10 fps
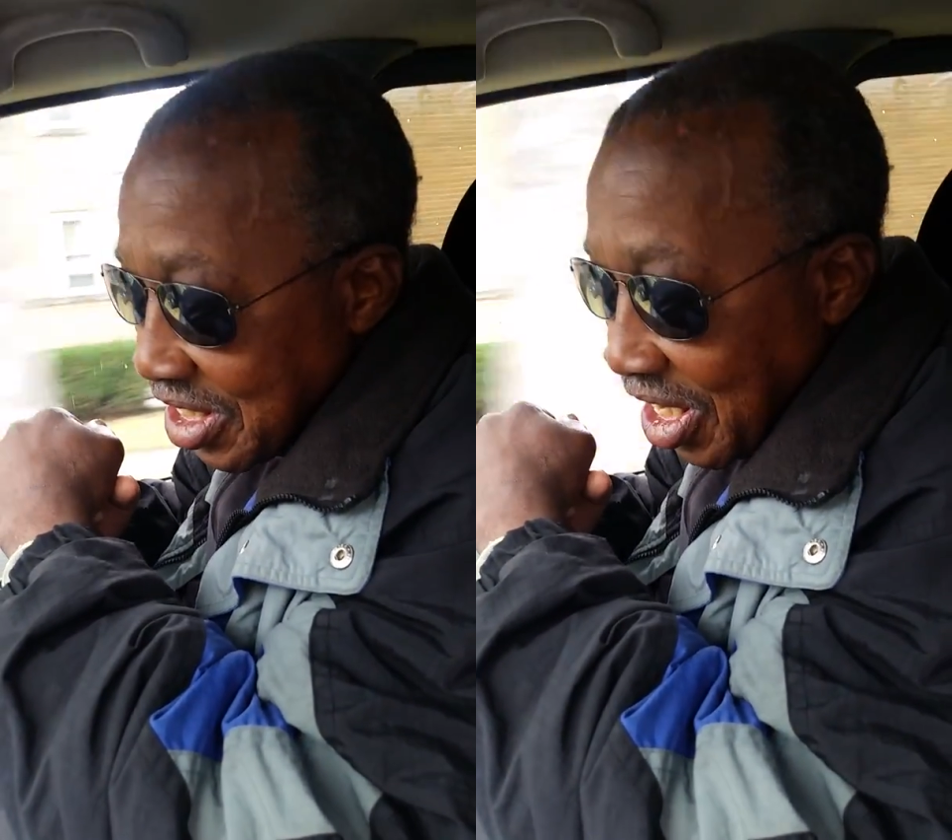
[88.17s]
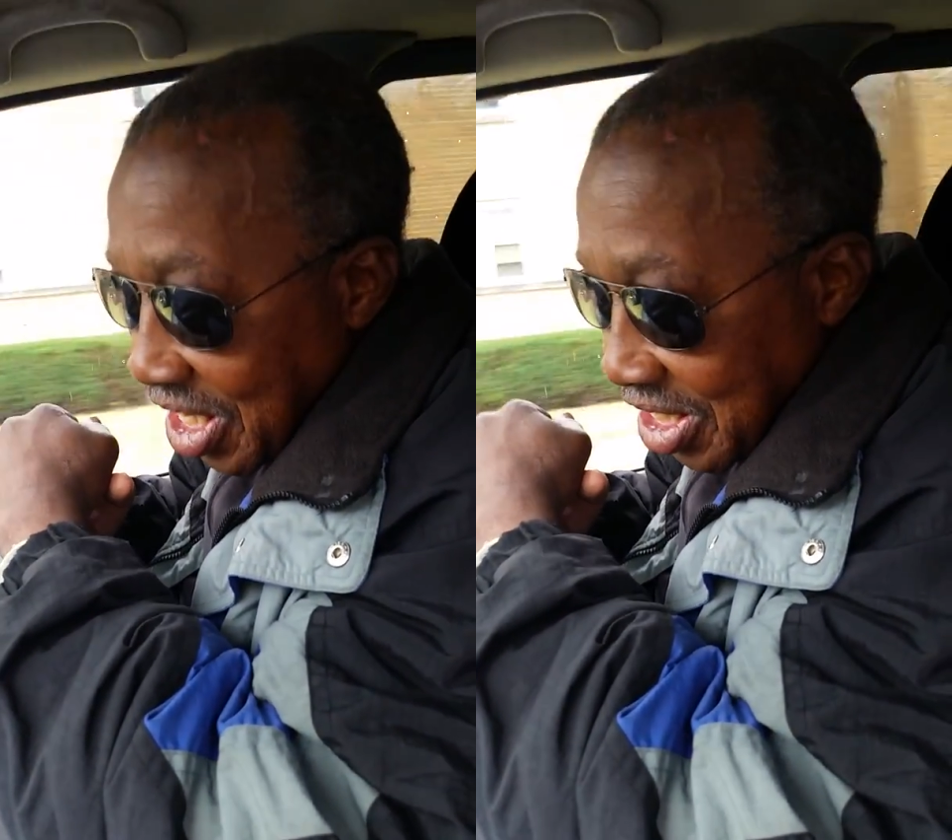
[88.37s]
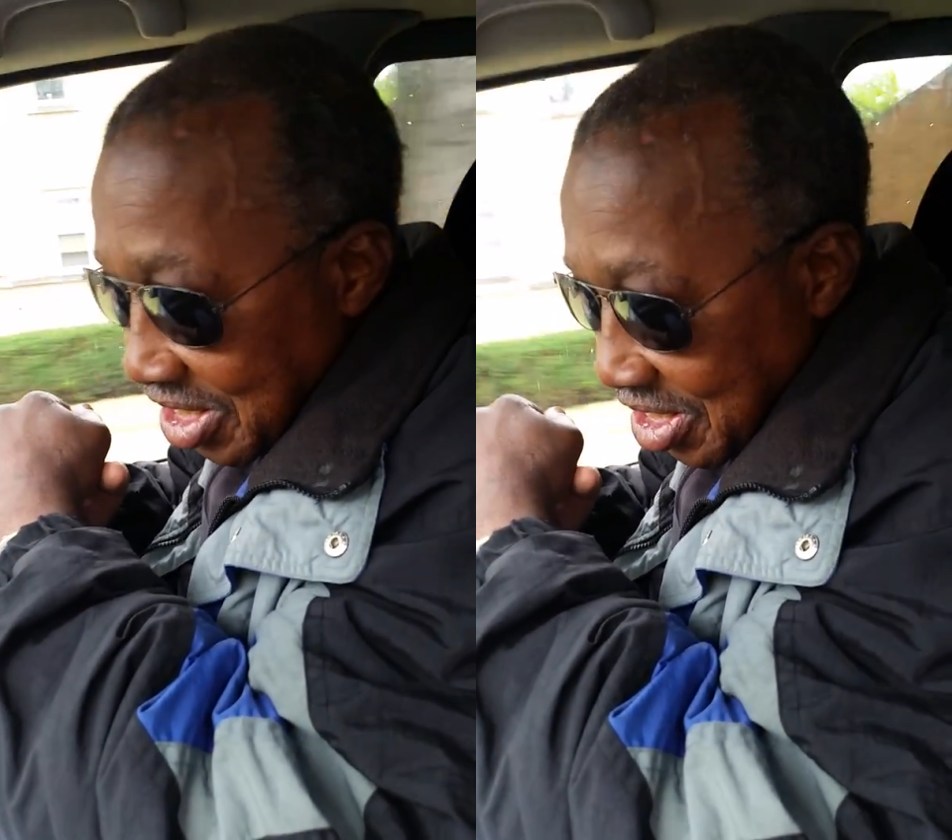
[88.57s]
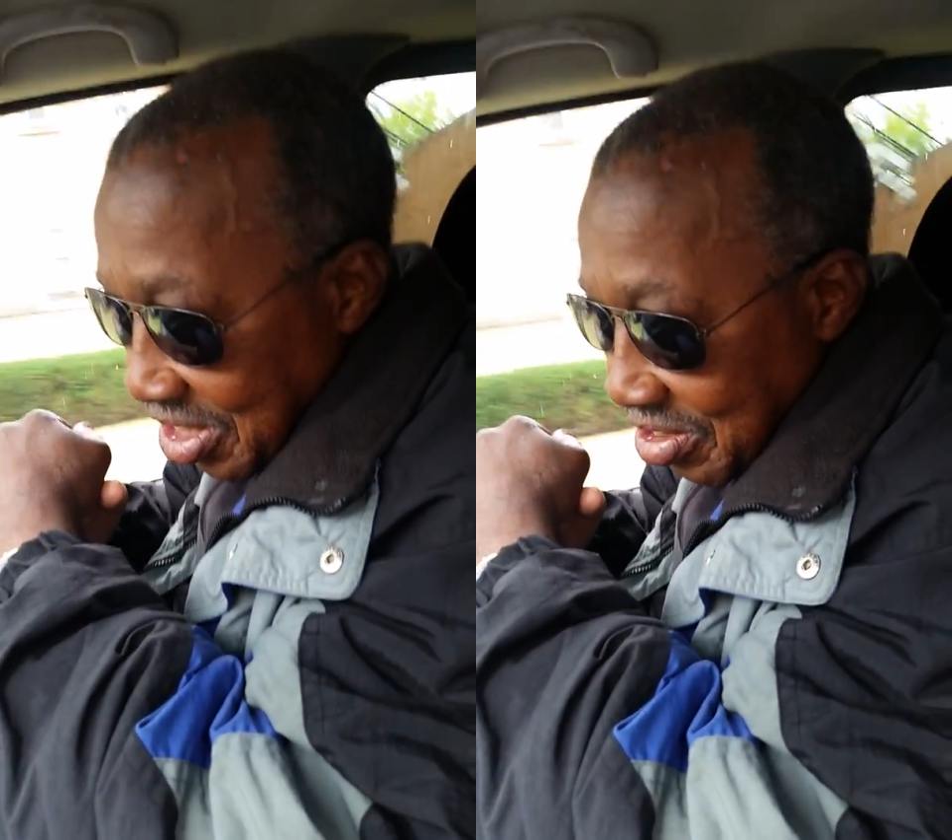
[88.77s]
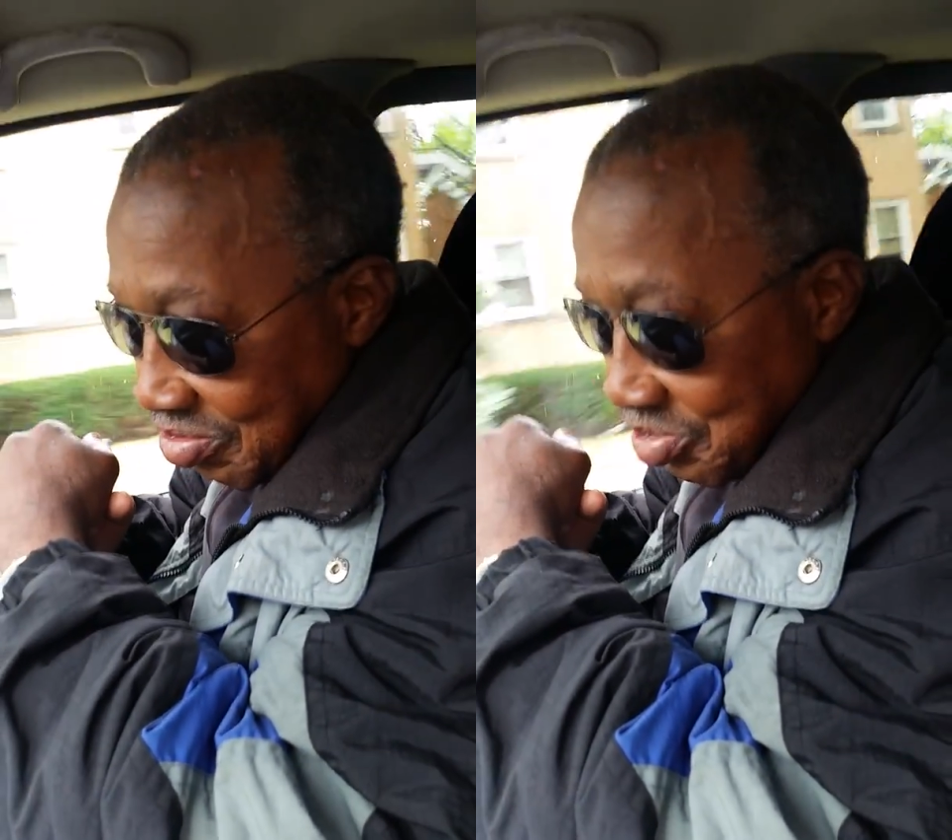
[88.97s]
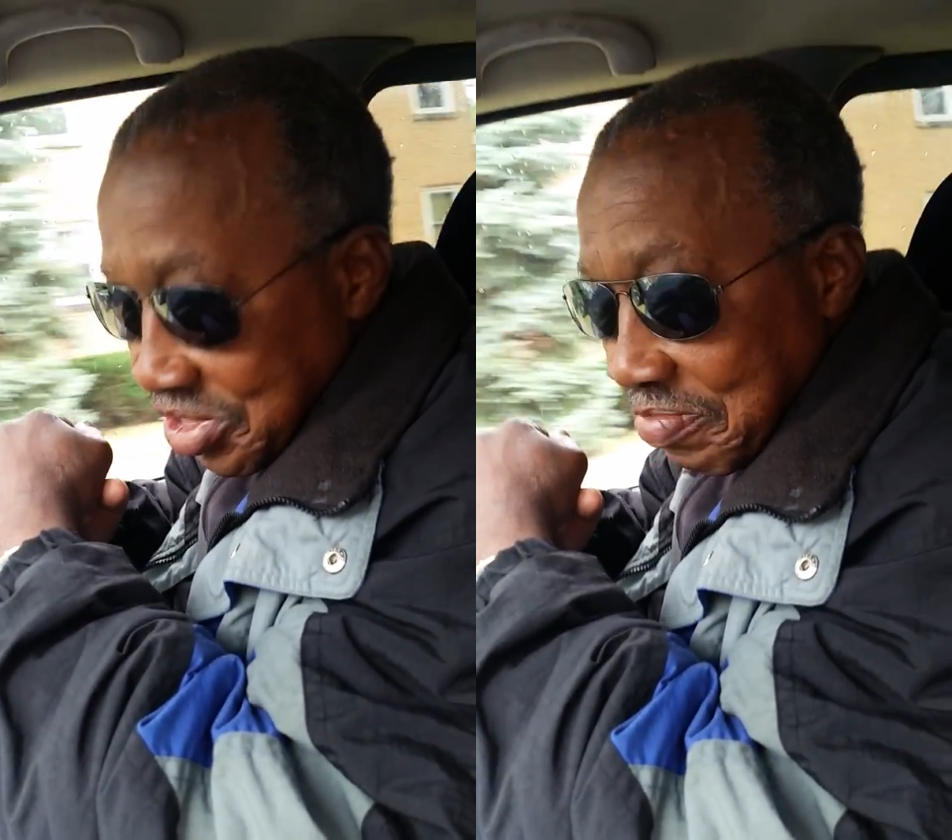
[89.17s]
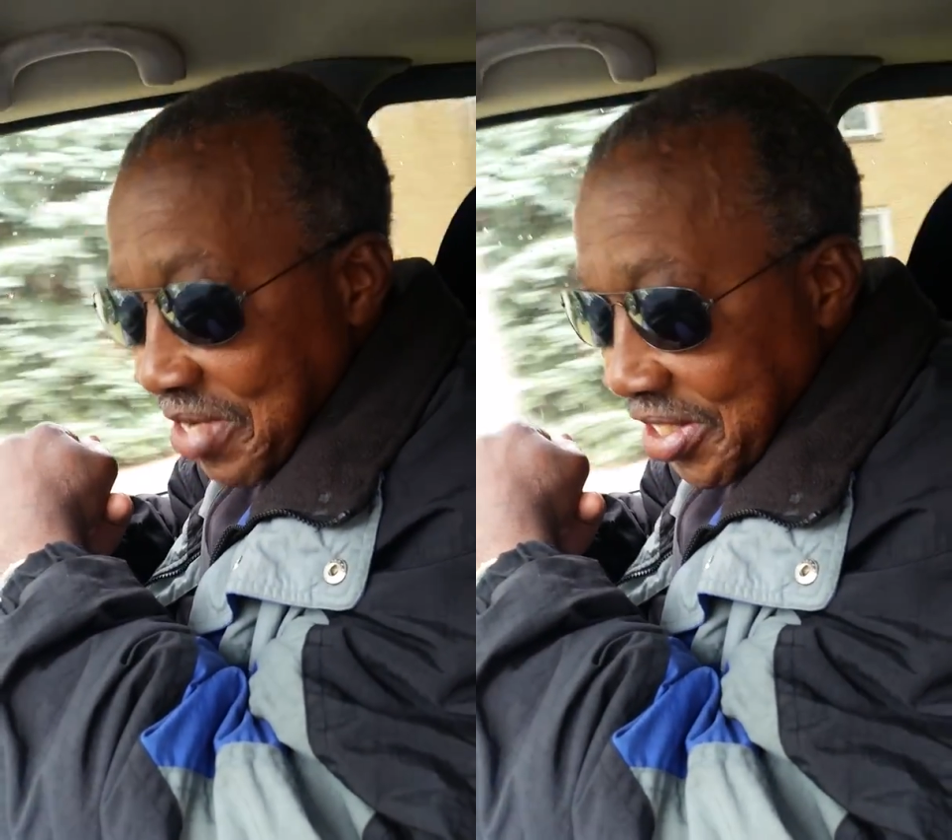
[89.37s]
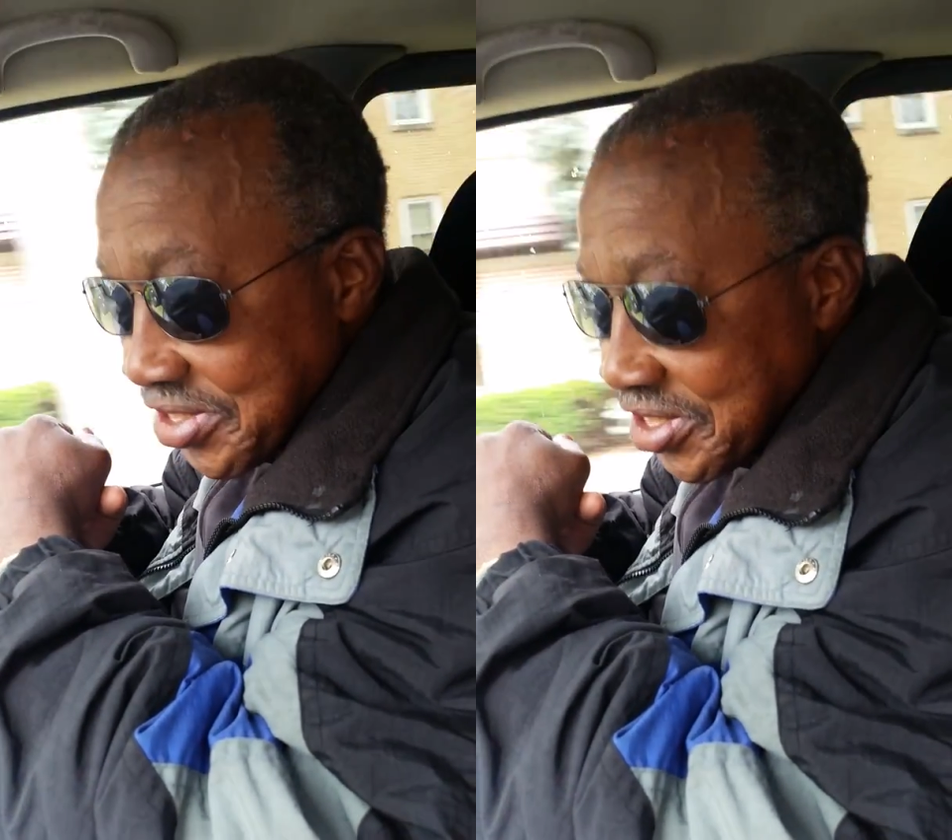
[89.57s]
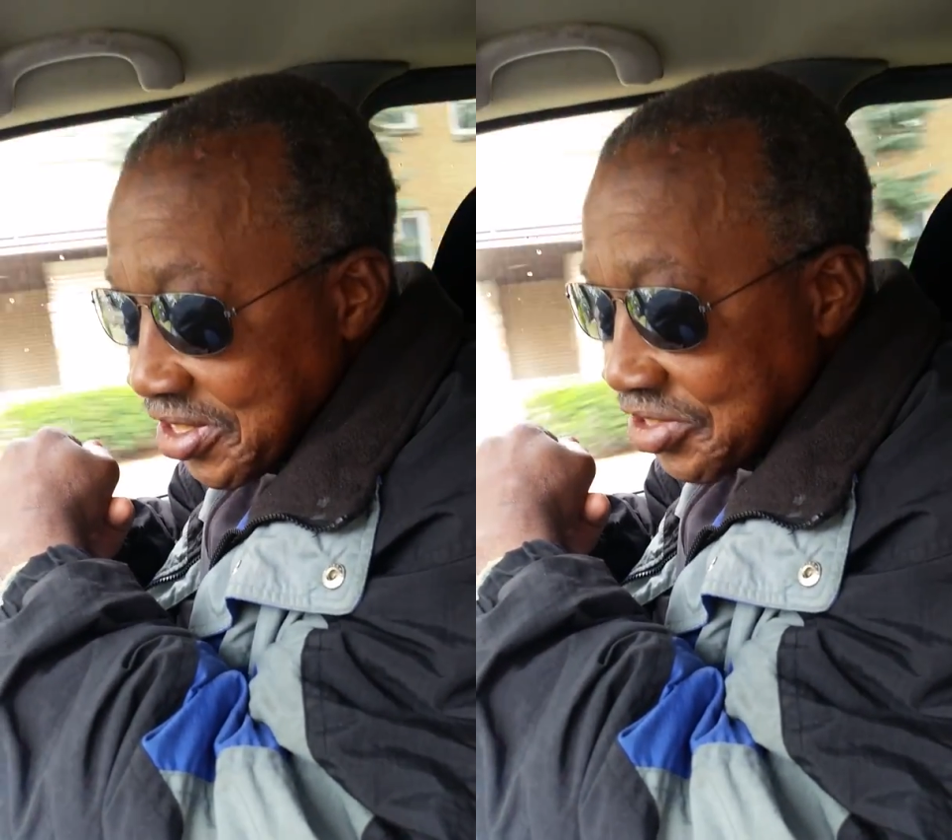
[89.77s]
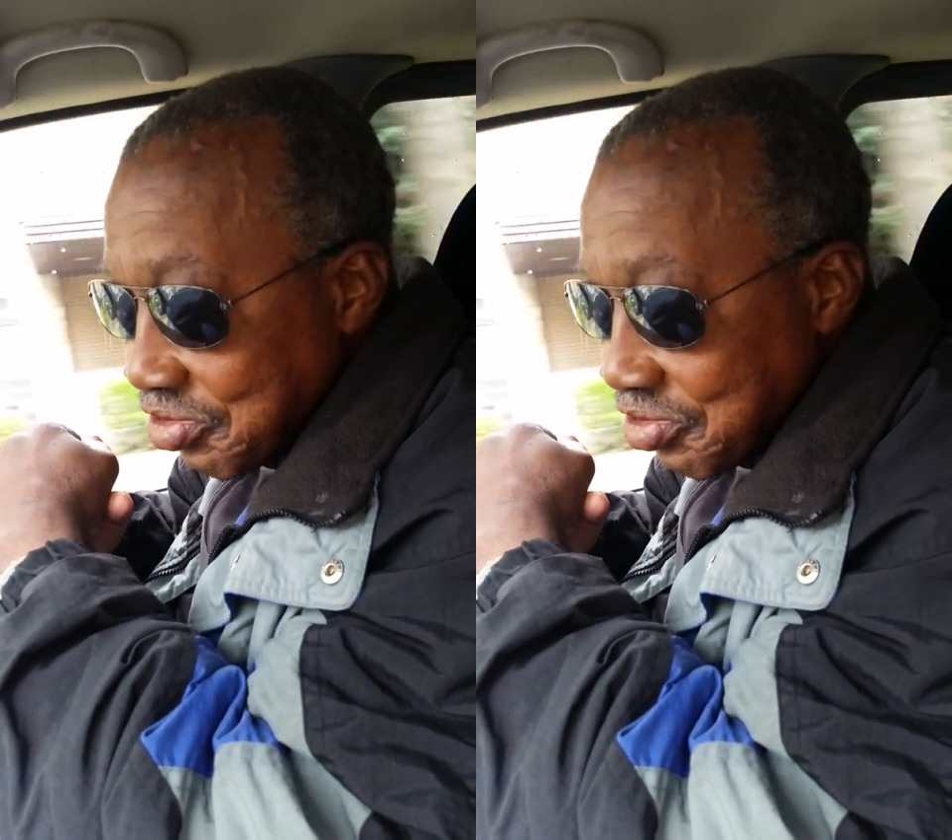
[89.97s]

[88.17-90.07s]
I was in medicine,